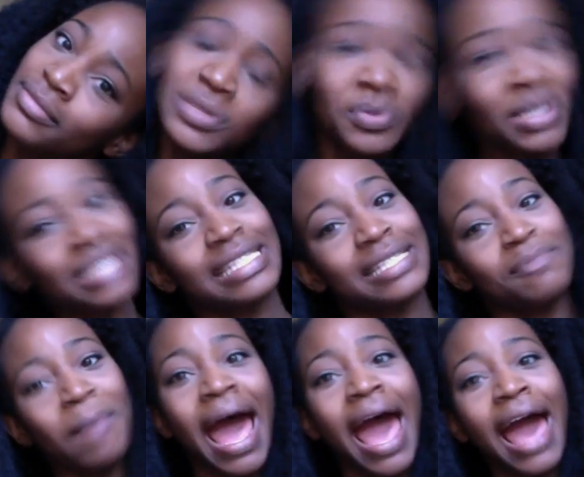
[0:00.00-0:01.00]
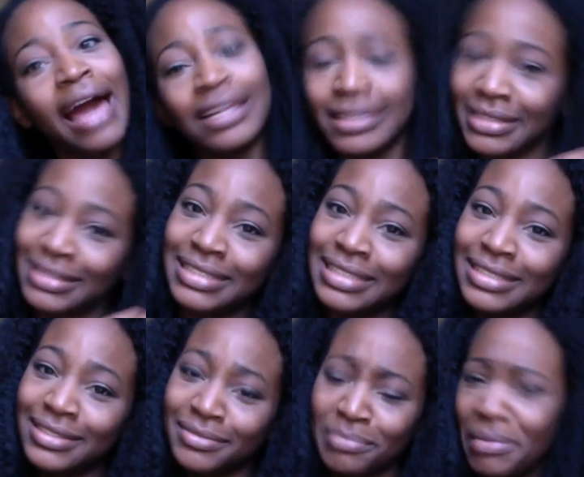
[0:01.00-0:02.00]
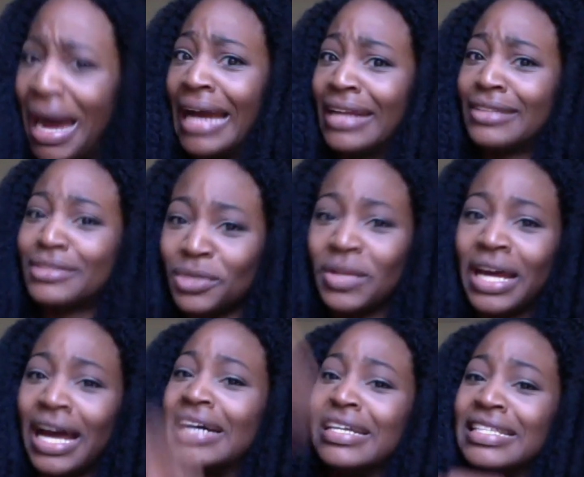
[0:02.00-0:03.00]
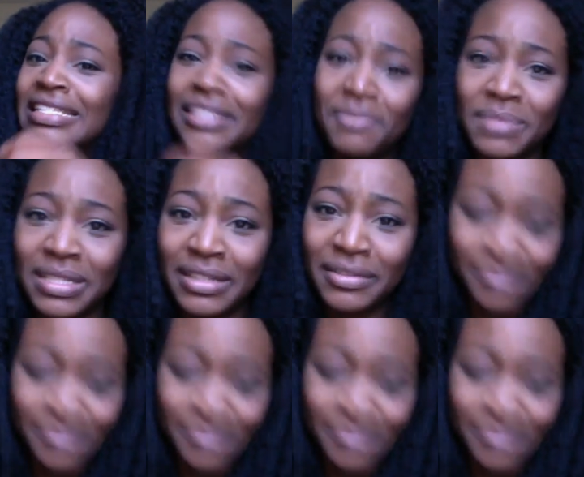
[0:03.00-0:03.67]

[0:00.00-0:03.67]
what is this bag? Like, this isn't mine. So like I unzipped it.